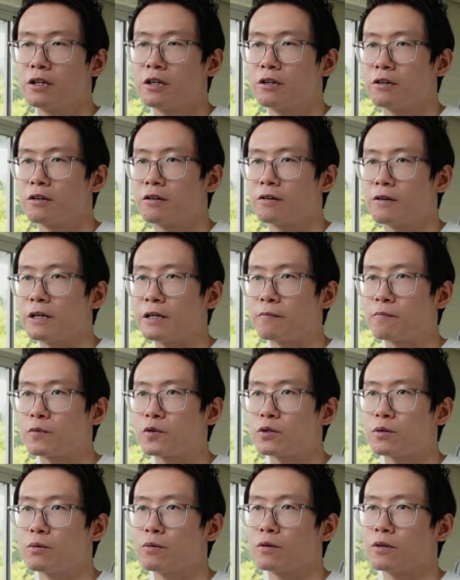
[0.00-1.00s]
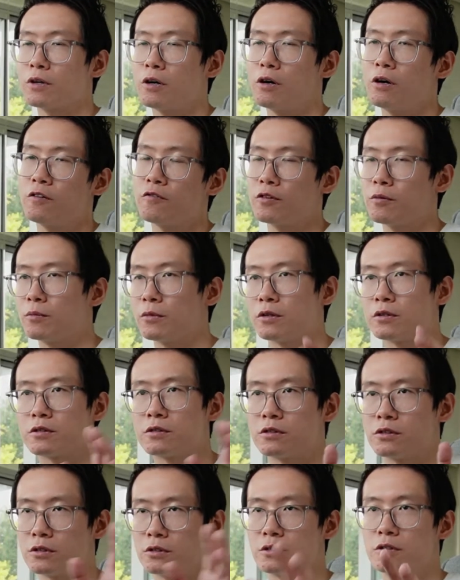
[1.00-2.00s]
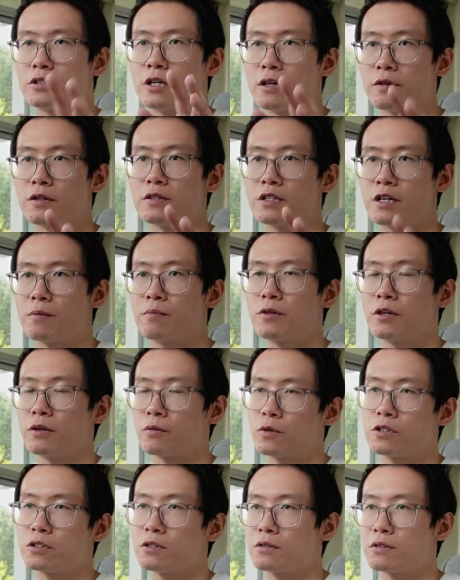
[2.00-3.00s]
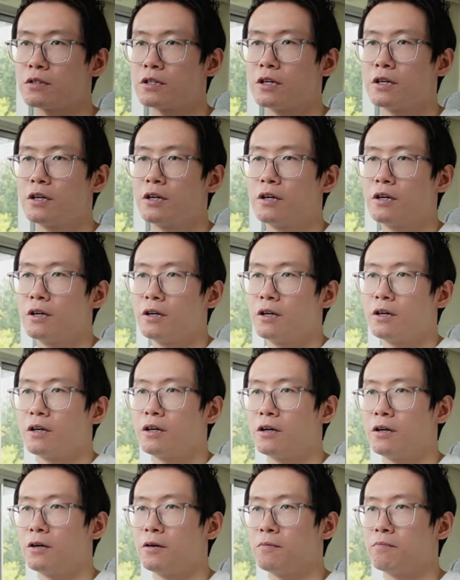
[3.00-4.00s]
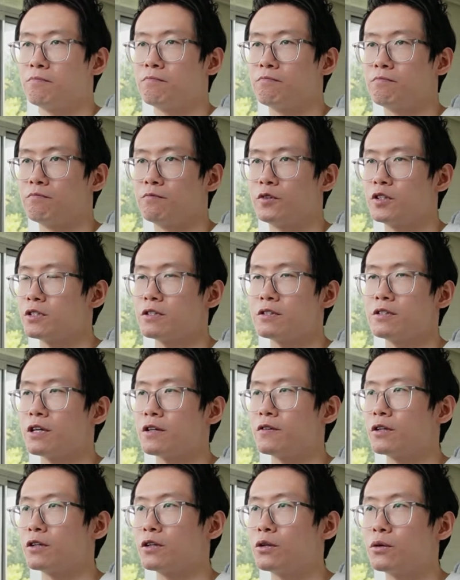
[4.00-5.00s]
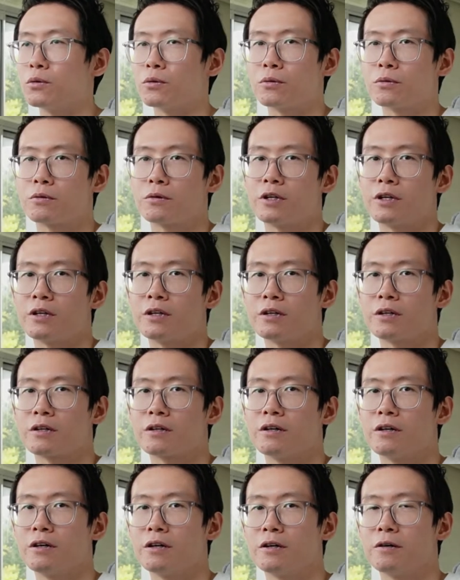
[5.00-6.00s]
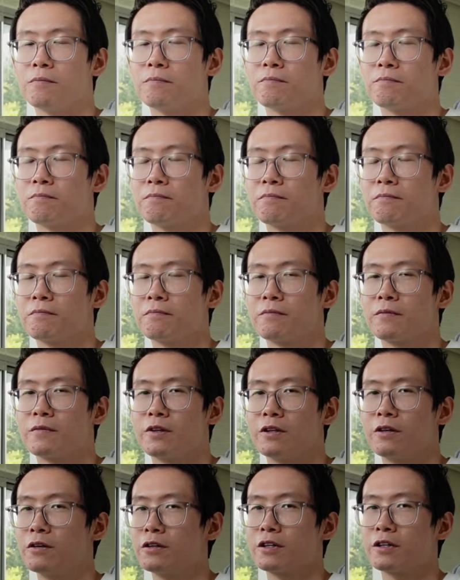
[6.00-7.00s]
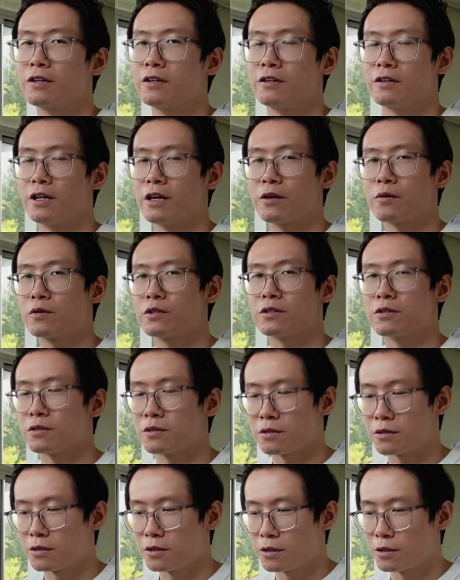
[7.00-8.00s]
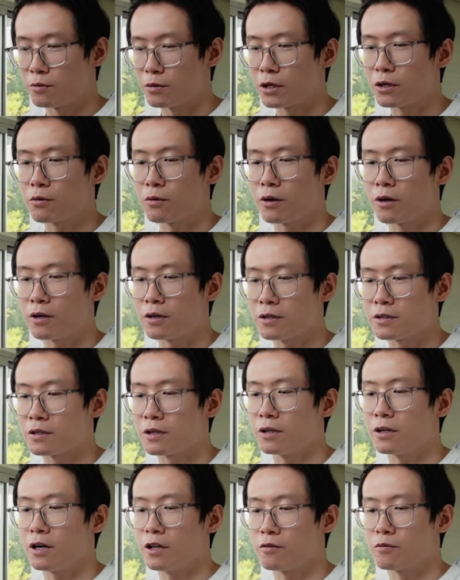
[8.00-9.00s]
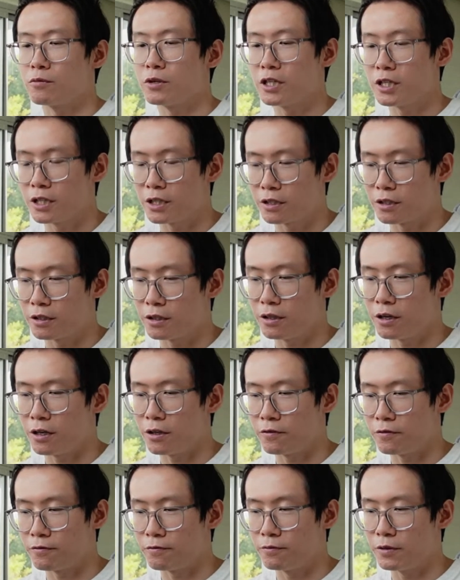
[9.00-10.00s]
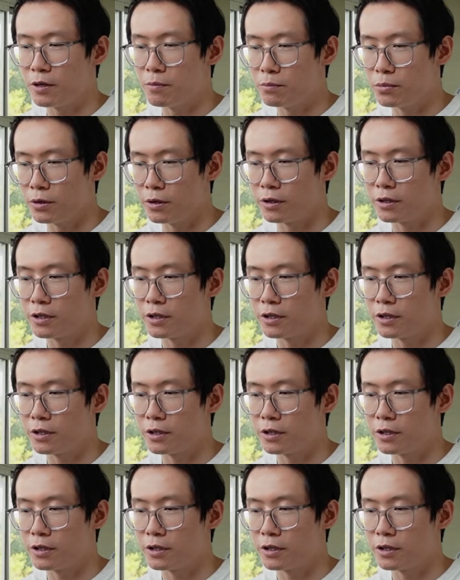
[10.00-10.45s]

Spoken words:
Right? So all of them are saying the same thing, which is this is nothing new, right? Learning languages requires a lot of reading, a lot of input.